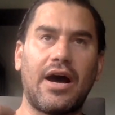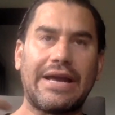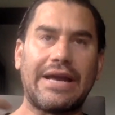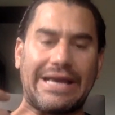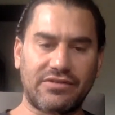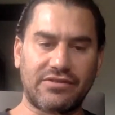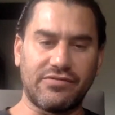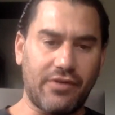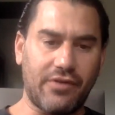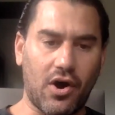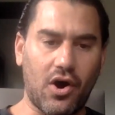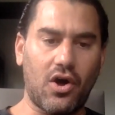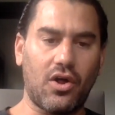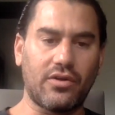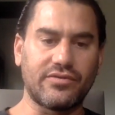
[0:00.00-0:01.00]

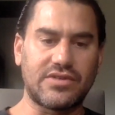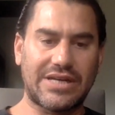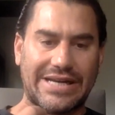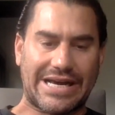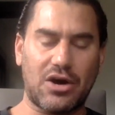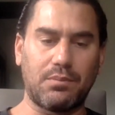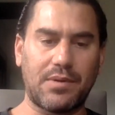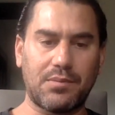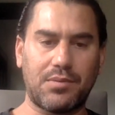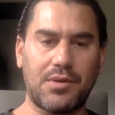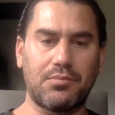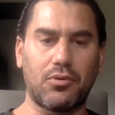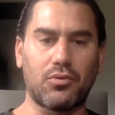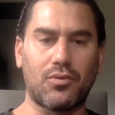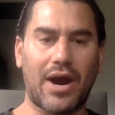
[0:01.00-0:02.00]
involved in helping
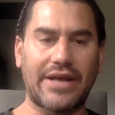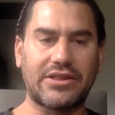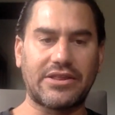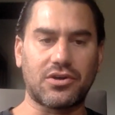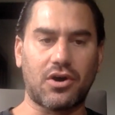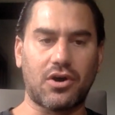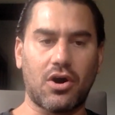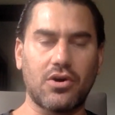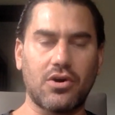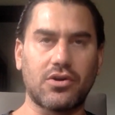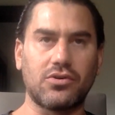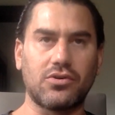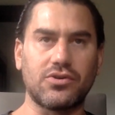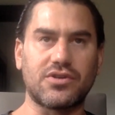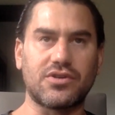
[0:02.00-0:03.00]
people write their
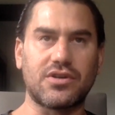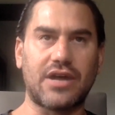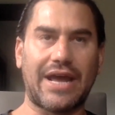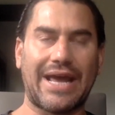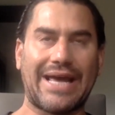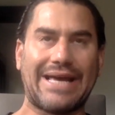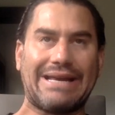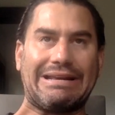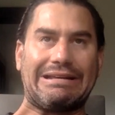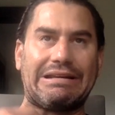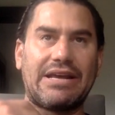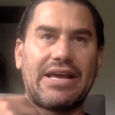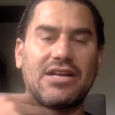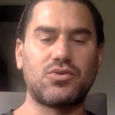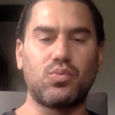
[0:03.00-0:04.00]
articles. And
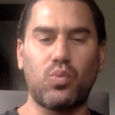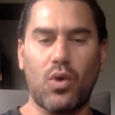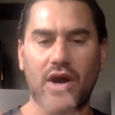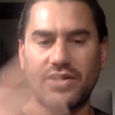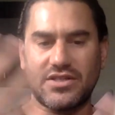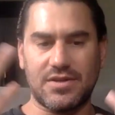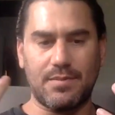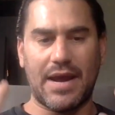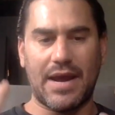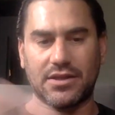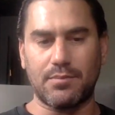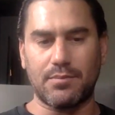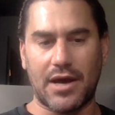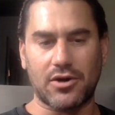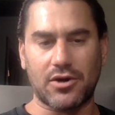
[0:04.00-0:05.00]
it's one, to make
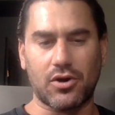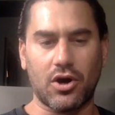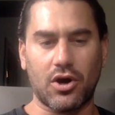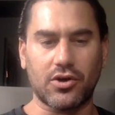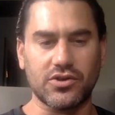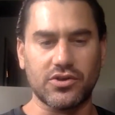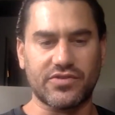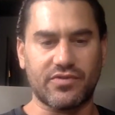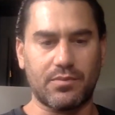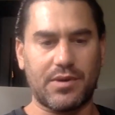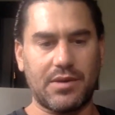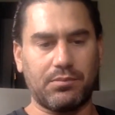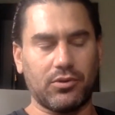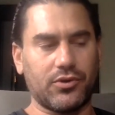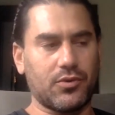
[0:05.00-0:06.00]
them better articles for
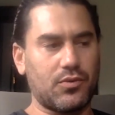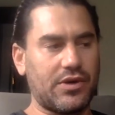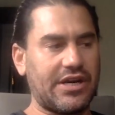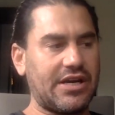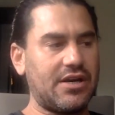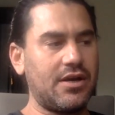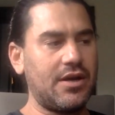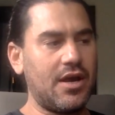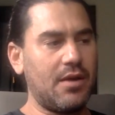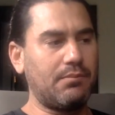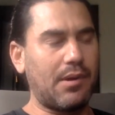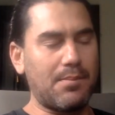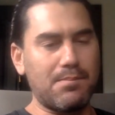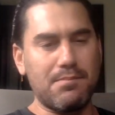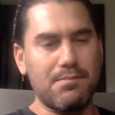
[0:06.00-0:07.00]
people to read.
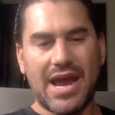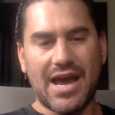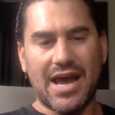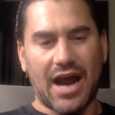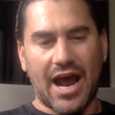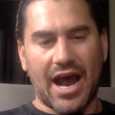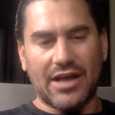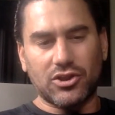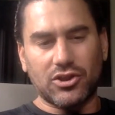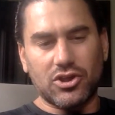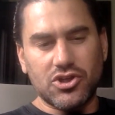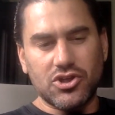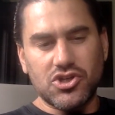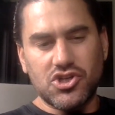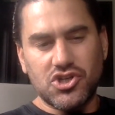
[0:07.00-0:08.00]
But man, I
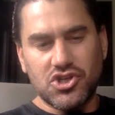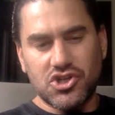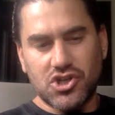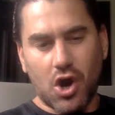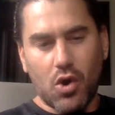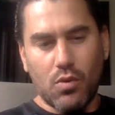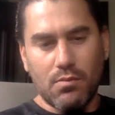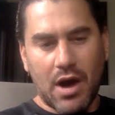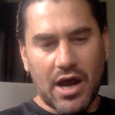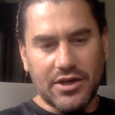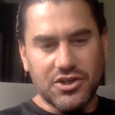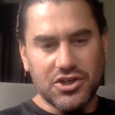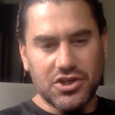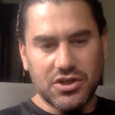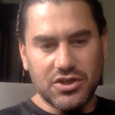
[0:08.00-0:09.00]
learned so
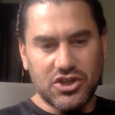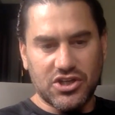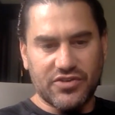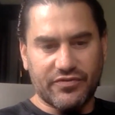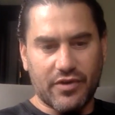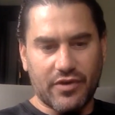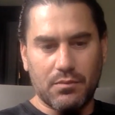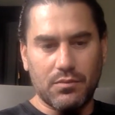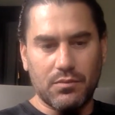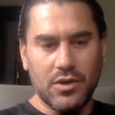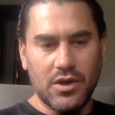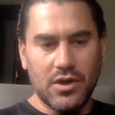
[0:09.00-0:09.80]
much just from,